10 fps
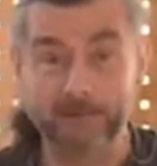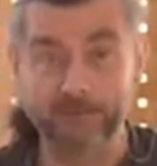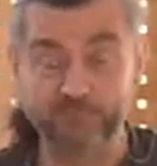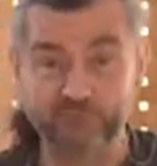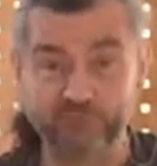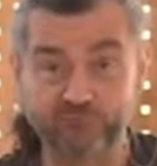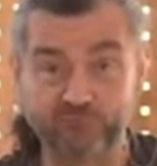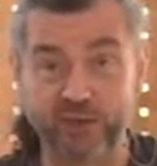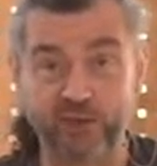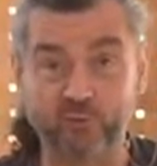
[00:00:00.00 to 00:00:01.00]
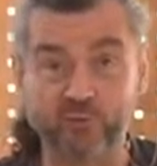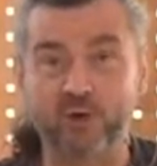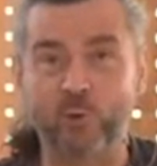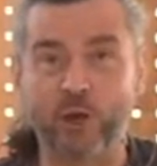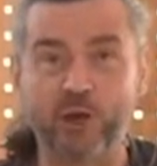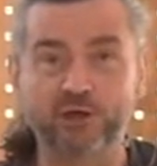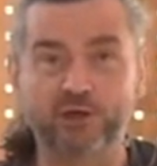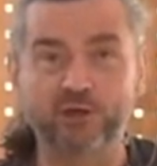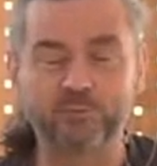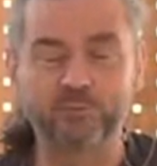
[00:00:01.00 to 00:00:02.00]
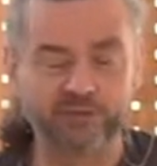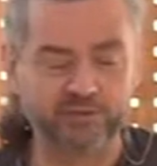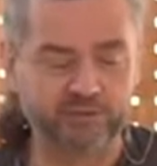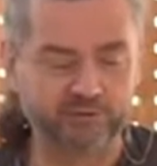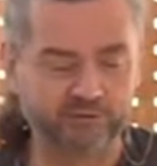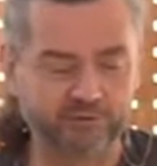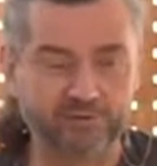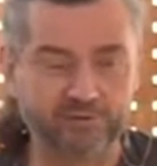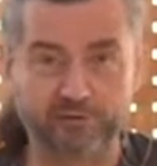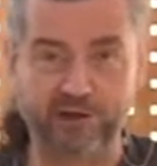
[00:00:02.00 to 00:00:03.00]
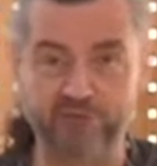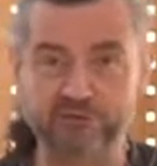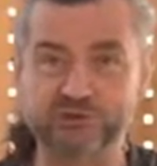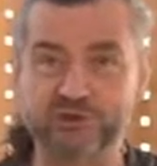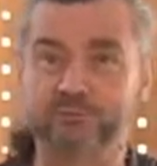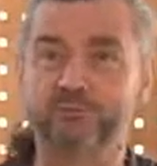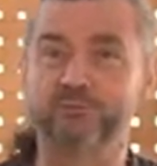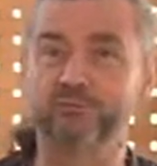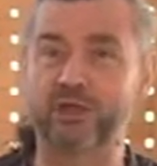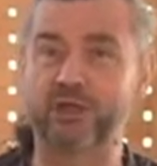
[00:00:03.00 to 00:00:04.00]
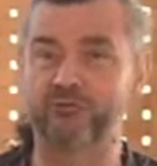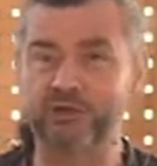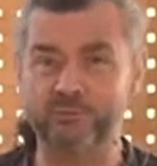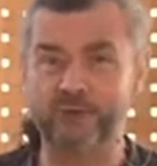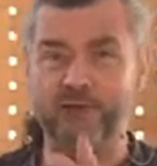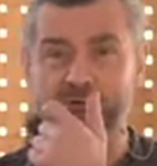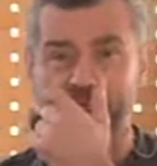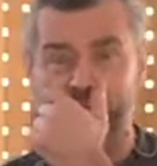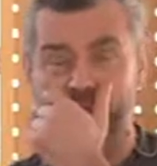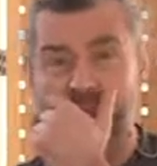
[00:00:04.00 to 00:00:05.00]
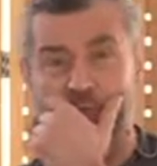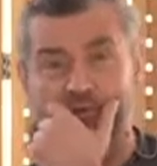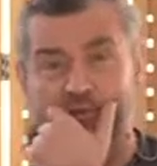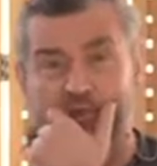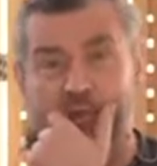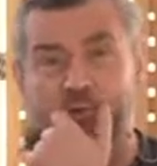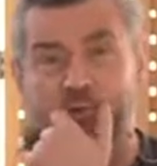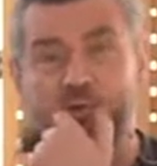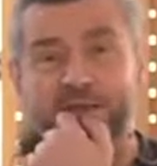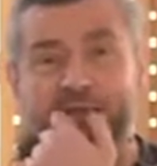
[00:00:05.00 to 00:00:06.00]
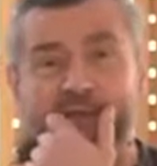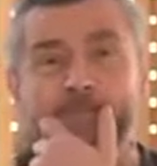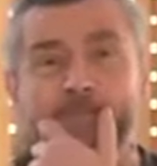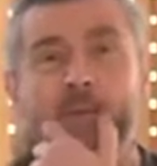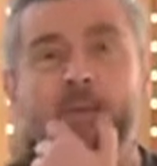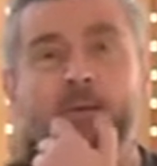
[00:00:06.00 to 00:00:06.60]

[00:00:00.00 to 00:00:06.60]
if you're familiar with my work, I'd be very grateful to get your feedback on whether that would be